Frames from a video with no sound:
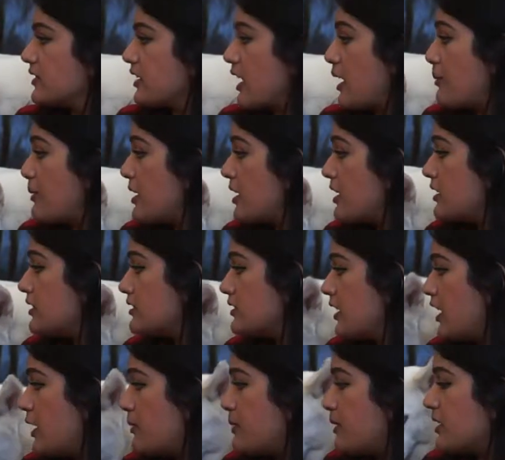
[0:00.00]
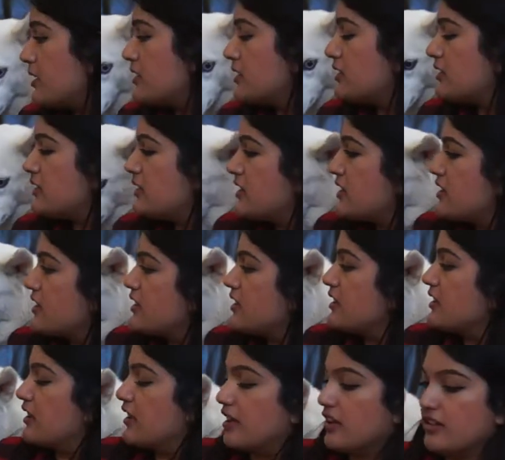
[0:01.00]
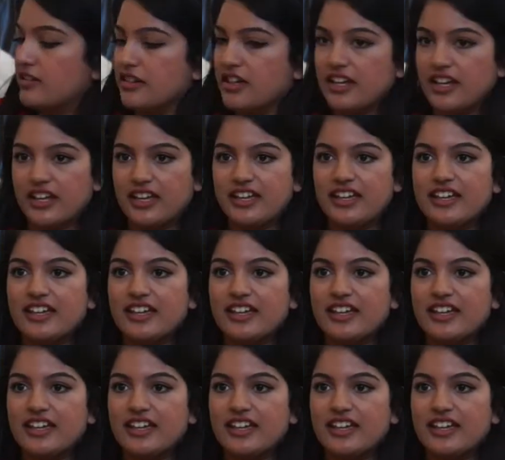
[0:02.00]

Come on, hop on. Alright.